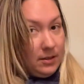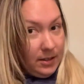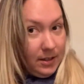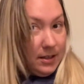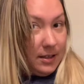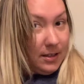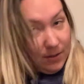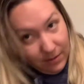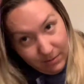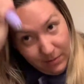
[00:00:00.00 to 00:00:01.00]
And that's
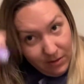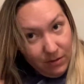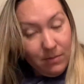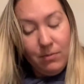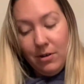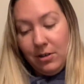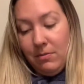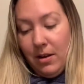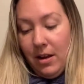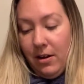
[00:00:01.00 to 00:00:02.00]
what I'm doing, I'm brushing
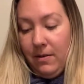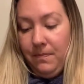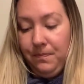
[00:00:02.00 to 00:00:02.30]
my hair.